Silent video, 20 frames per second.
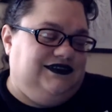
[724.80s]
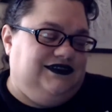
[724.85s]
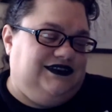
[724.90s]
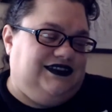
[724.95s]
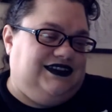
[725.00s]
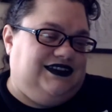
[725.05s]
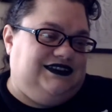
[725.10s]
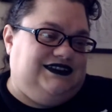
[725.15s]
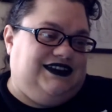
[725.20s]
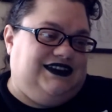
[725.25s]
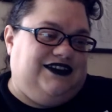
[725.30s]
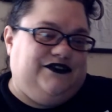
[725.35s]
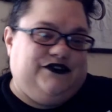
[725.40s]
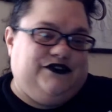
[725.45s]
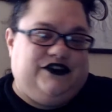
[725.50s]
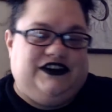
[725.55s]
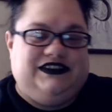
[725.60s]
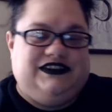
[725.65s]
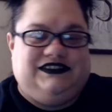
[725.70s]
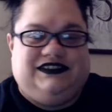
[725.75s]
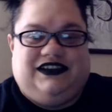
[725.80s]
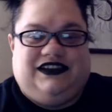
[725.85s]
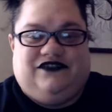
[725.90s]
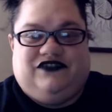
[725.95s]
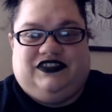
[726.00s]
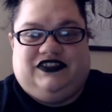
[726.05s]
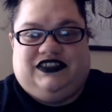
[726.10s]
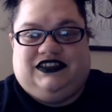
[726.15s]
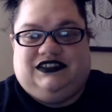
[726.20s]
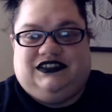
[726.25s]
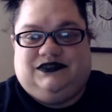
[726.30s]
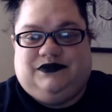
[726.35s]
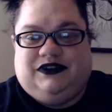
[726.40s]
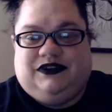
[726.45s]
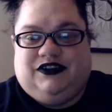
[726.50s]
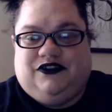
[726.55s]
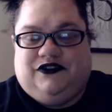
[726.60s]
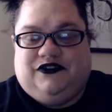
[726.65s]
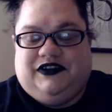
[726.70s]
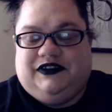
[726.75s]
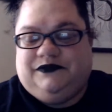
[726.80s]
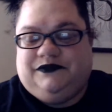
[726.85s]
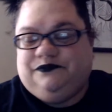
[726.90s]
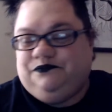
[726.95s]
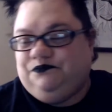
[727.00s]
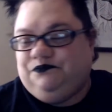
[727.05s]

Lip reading: That's how crazy everything's been going.